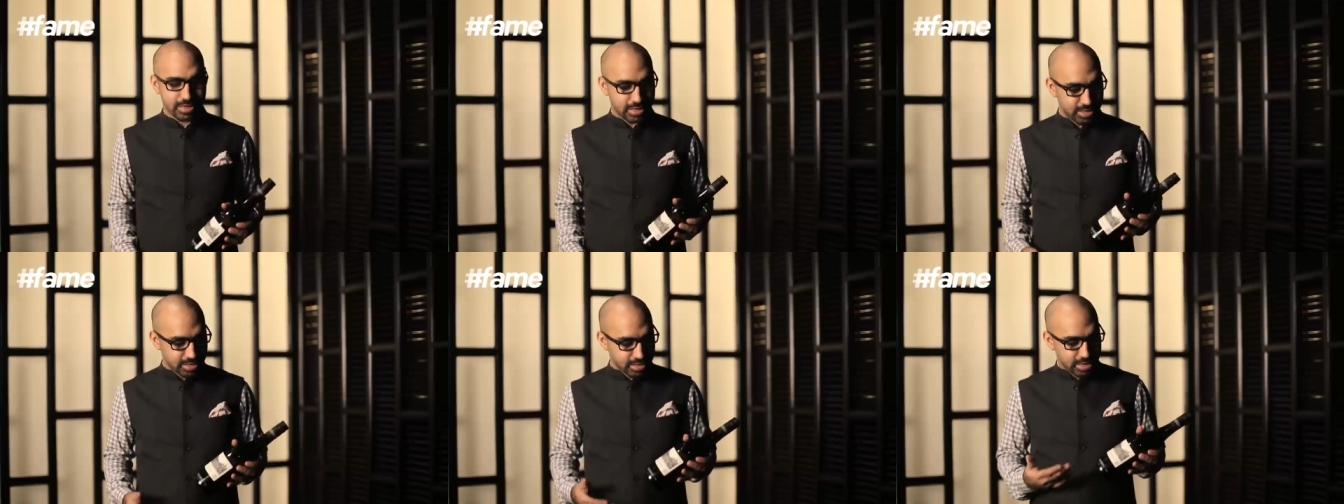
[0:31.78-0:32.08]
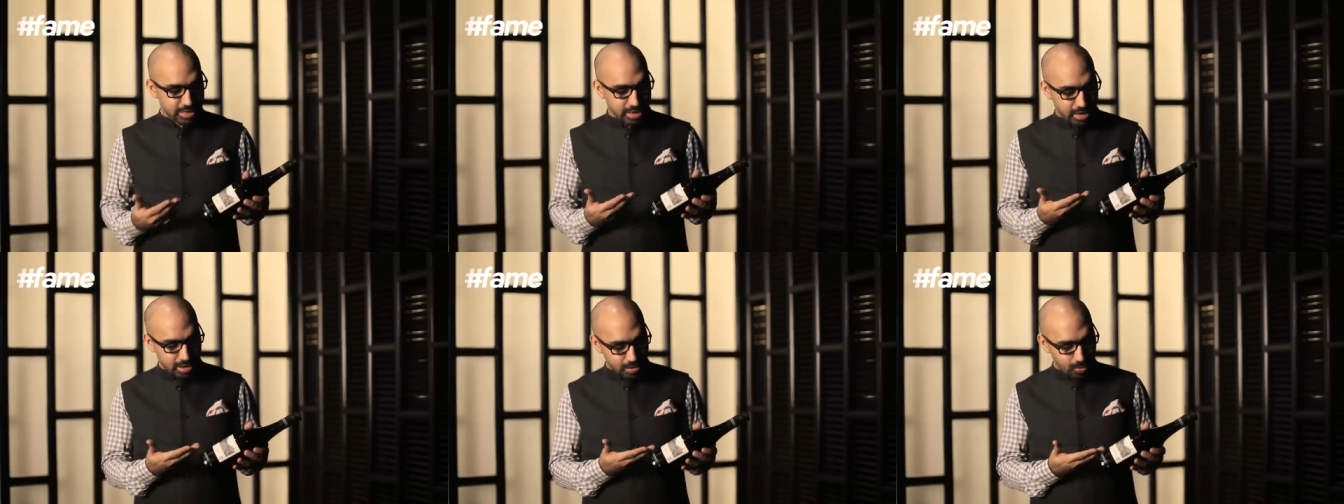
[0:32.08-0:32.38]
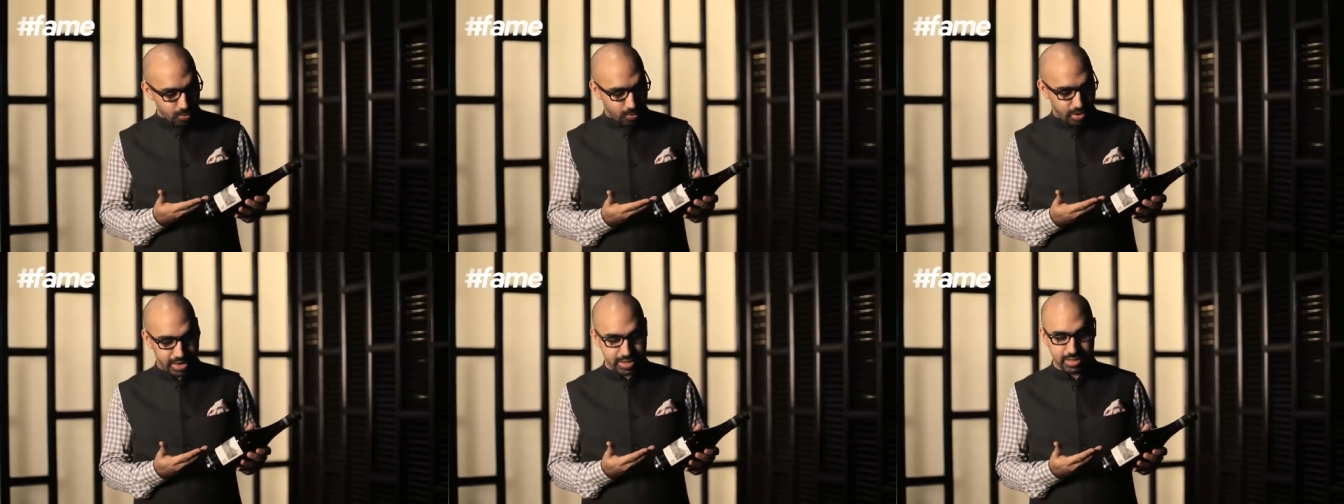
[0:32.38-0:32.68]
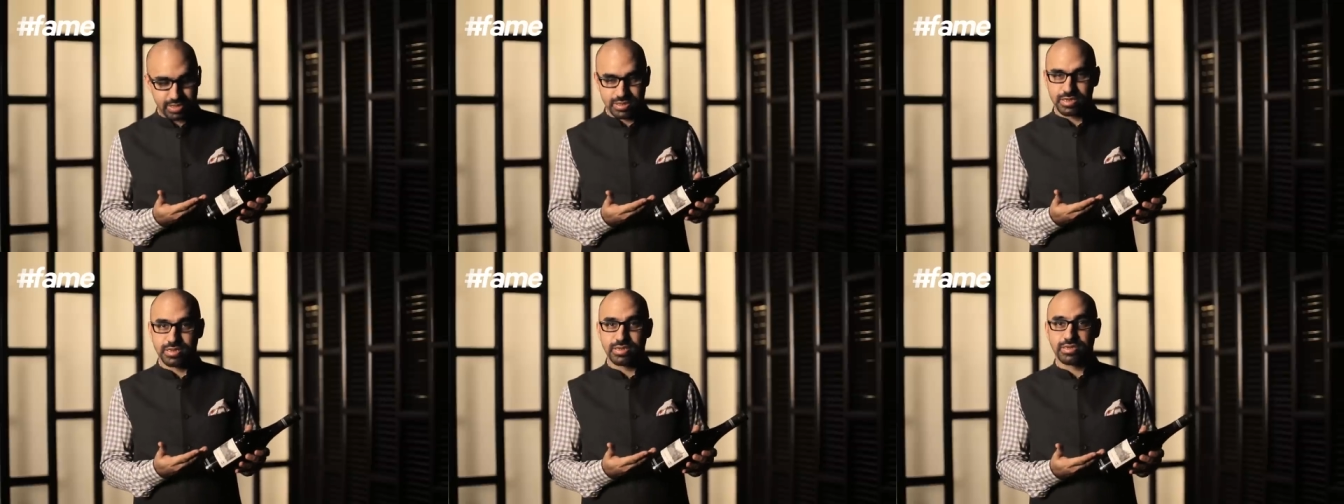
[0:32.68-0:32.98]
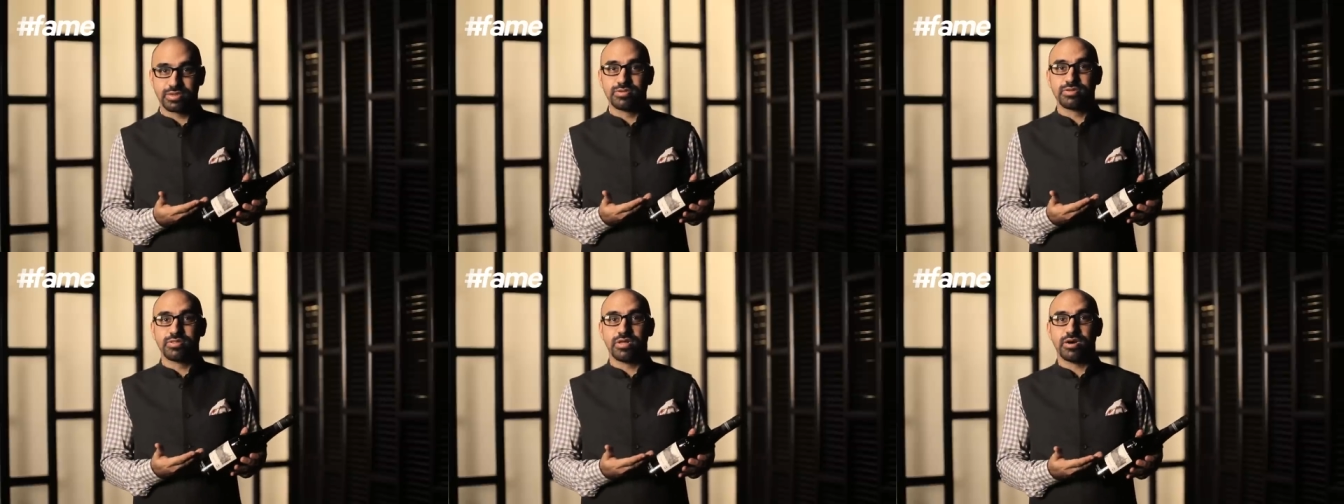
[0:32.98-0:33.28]
this is a young wine, this
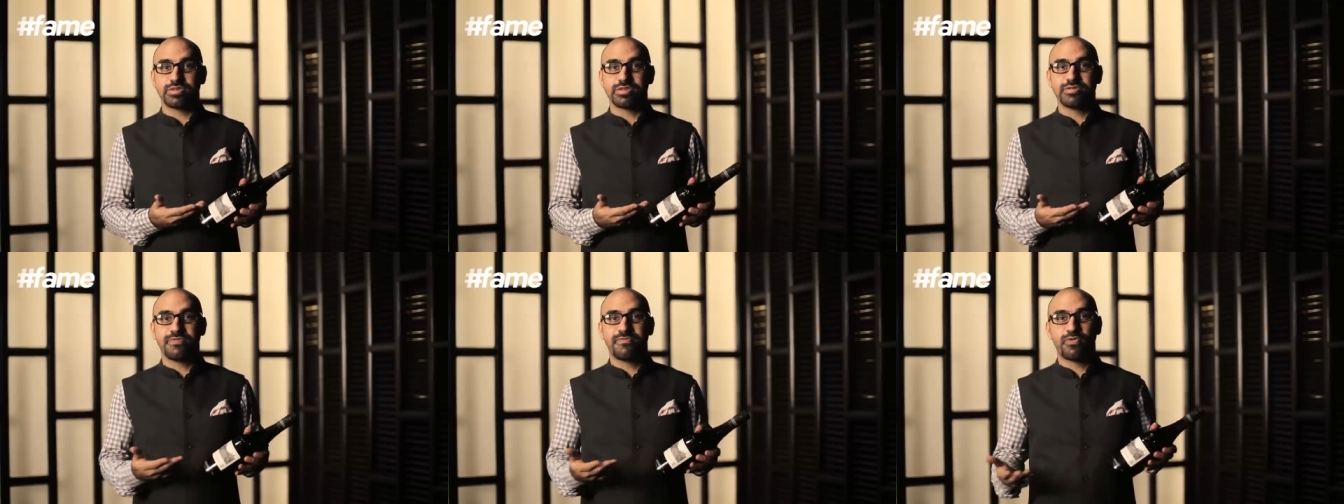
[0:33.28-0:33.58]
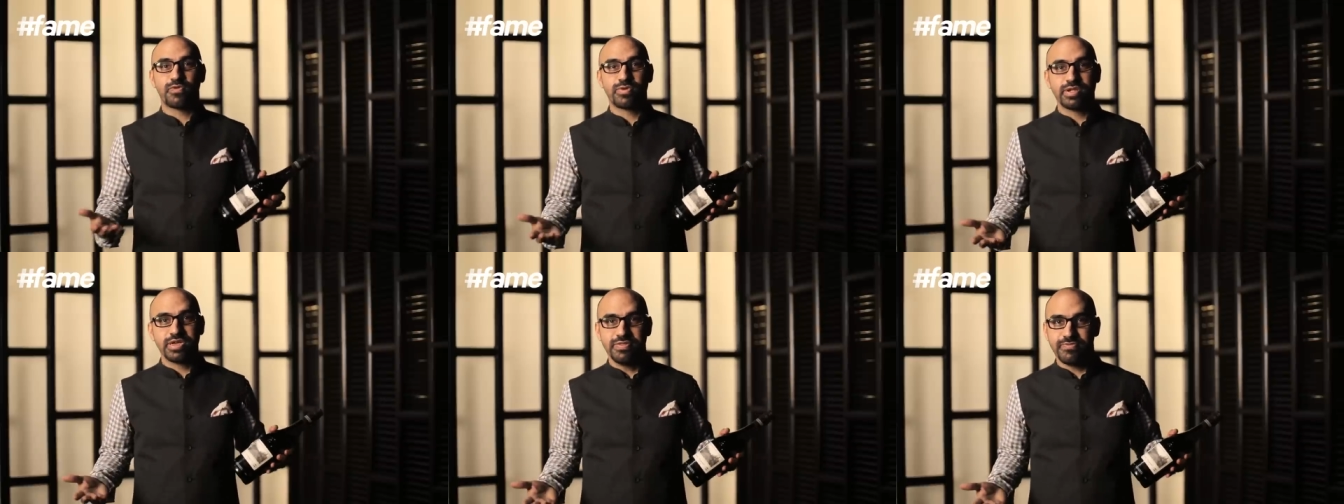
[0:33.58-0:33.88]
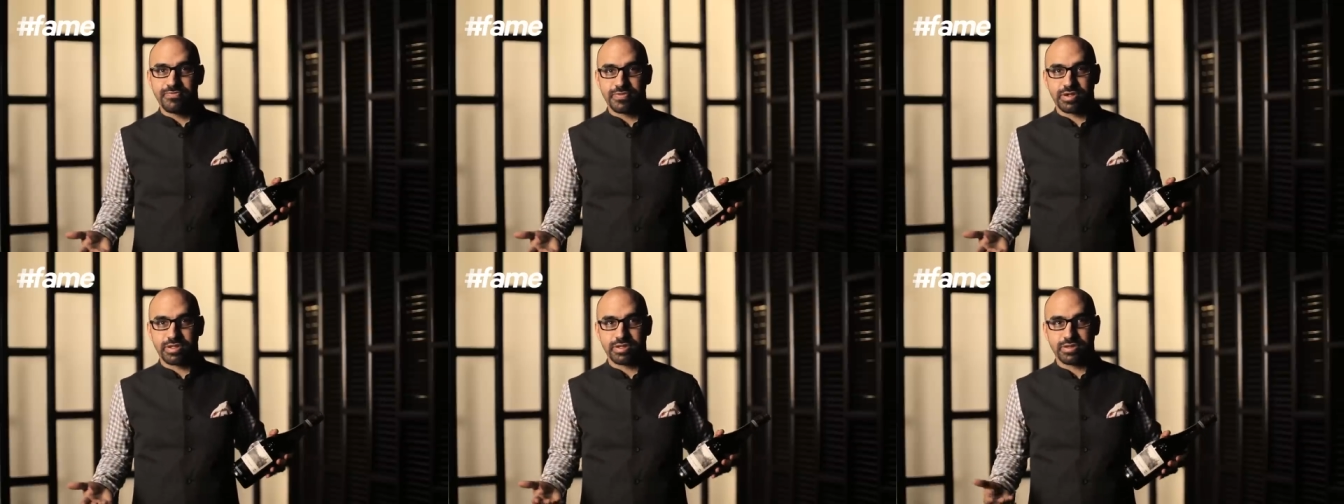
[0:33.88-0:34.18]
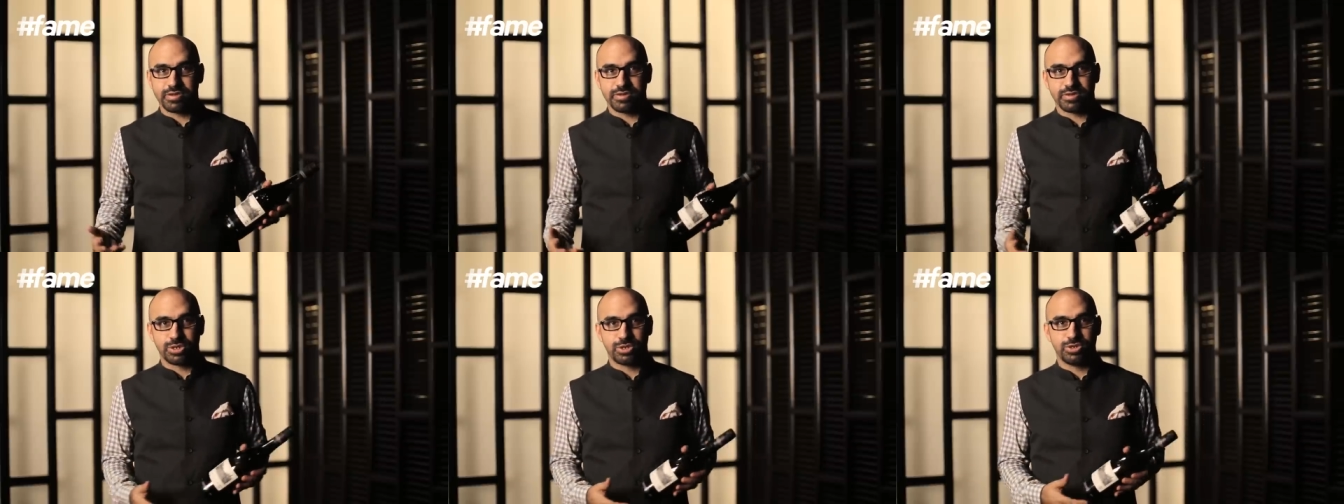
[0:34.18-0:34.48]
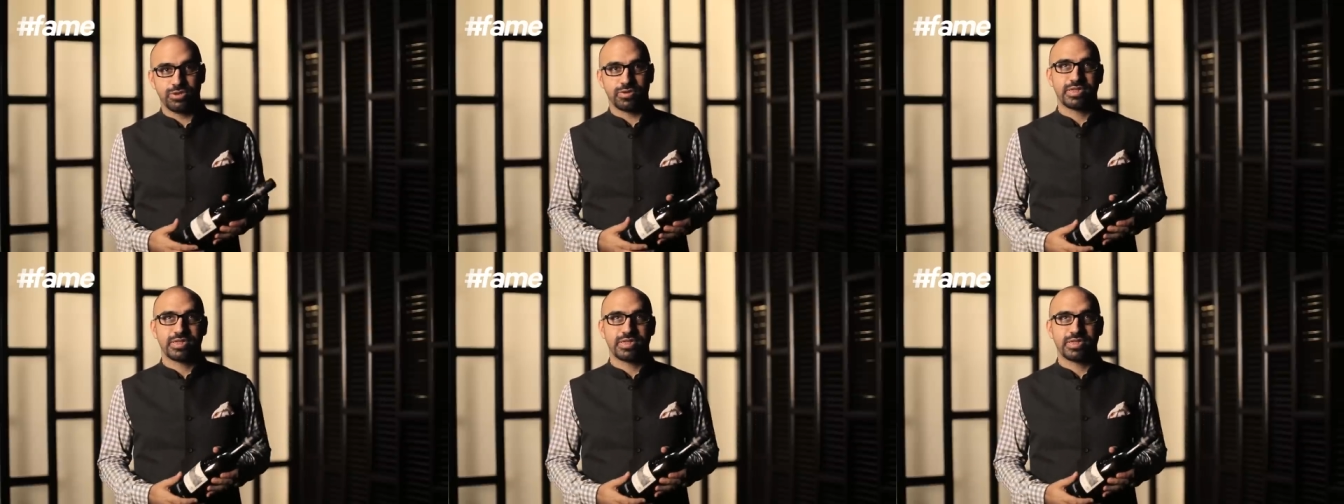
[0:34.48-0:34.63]
is 2014 vintage.